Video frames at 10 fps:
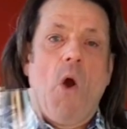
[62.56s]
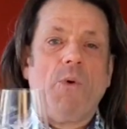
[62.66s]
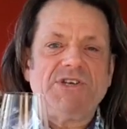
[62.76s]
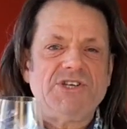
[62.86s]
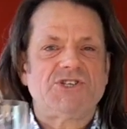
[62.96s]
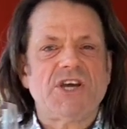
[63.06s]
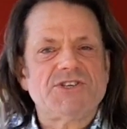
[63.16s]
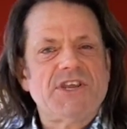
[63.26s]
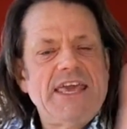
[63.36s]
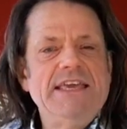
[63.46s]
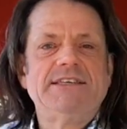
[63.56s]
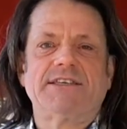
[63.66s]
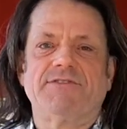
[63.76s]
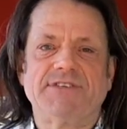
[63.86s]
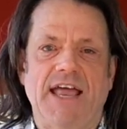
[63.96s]
which is just
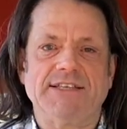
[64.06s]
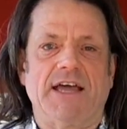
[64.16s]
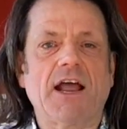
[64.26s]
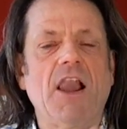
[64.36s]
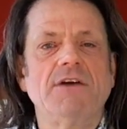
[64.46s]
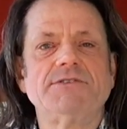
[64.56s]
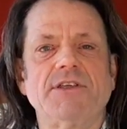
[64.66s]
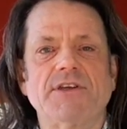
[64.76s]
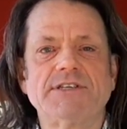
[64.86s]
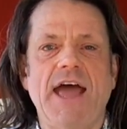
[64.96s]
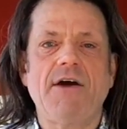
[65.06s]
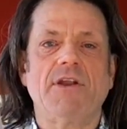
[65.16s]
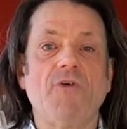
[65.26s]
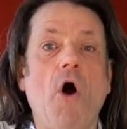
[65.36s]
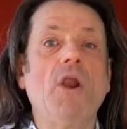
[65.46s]
east of centre, close to the
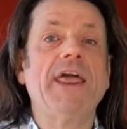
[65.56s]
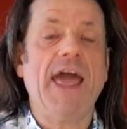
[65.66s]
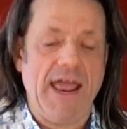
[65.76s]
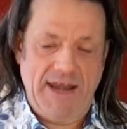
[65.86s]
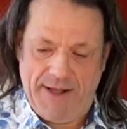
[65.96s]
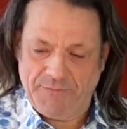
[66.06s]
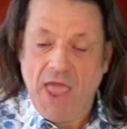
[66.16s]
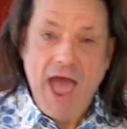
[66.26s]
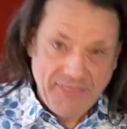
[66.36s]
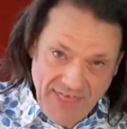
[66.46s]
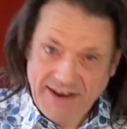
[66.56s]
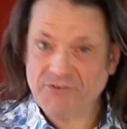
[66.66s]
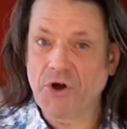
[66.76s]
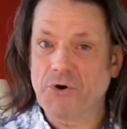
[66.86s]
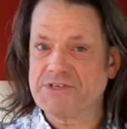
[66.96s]
town of Oliena. And that,
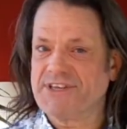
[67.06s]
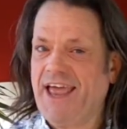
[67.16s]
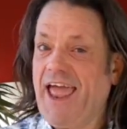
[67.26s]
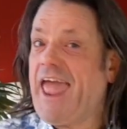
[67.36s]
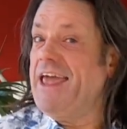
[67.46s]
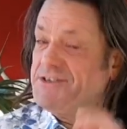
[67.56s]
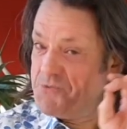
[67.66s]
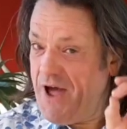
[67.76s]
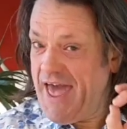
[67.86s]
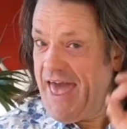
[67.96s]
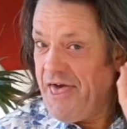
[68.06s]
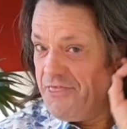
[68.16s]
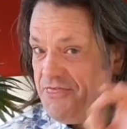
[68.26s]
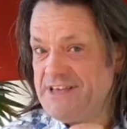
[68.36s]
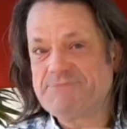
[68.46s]
of course, is where
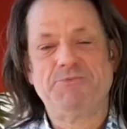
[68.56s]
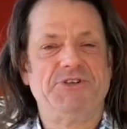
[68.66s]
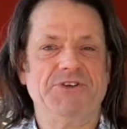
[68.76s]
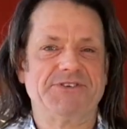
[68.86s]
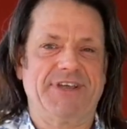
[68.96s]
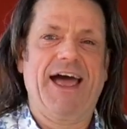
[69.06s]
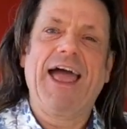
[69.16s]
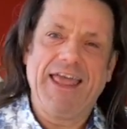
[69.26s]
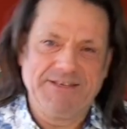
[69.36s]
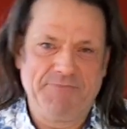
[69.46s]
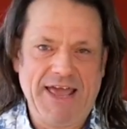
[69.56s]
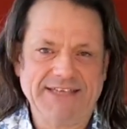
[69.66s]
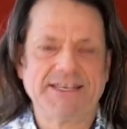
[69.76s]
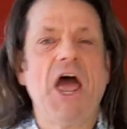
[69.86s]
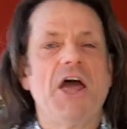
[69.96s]
this producer is
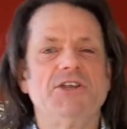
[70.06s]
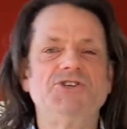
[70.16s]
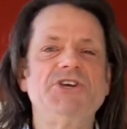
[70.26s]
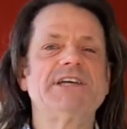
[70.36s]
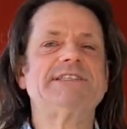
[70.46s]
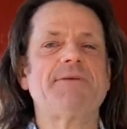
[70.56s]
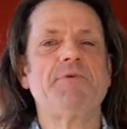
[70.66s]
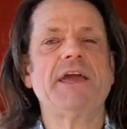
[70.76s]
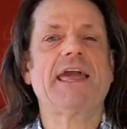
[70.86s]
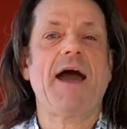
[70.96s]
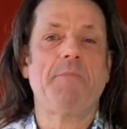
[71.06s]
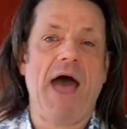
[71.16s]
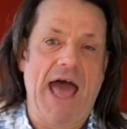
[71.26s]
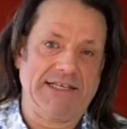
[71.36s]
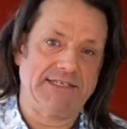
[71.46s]
based, Giuseppe
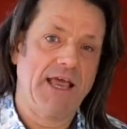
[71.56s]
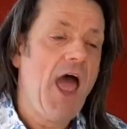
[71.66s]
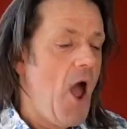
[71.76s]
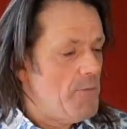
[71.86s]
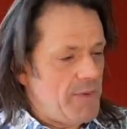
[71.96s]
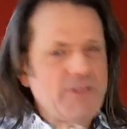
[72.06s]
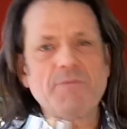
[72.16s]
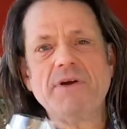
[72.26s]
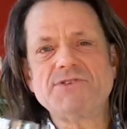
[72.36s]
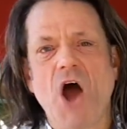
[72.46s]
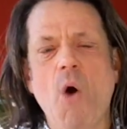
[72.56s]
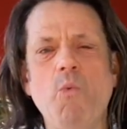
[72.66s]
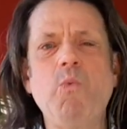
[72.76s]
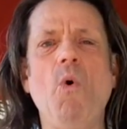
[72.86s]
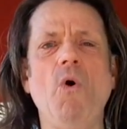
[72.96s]
Gabbas, probably the most
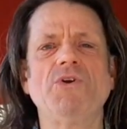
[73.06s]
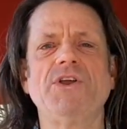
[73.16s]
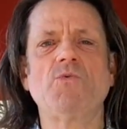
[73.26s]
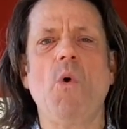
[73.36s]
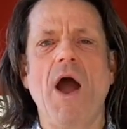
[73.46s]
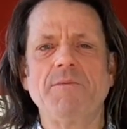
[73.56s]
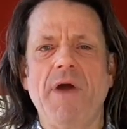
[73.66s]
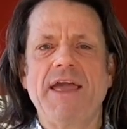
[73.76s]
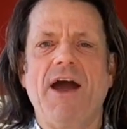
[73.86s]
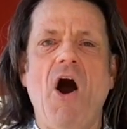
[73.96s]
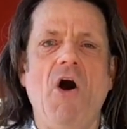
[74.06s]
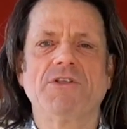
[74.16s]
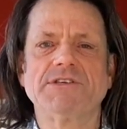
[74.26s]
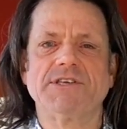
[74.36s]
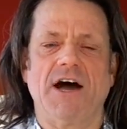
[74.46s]
awarded winemaker
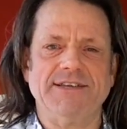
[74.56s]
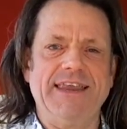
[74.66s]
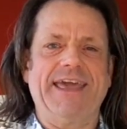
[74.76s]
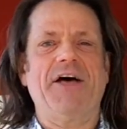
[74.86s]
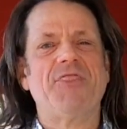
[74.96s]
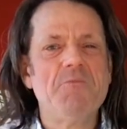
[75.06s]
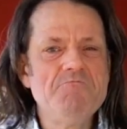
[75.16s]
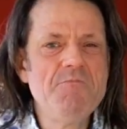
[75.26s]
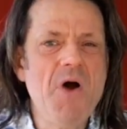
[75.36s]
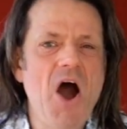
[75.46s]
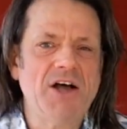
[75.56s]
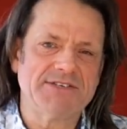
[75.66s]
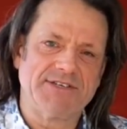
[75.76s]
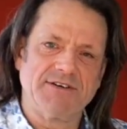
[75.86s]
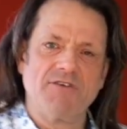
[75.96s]
on Sardinia, the
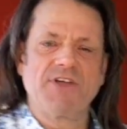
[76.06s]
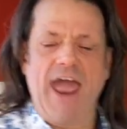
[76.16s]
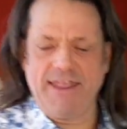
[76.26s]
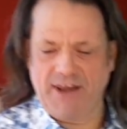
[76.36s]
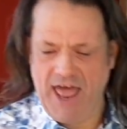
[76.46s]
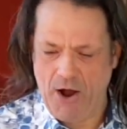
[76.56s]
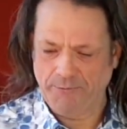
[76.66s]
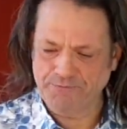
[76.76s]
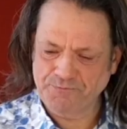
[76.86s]
master of Cannonau.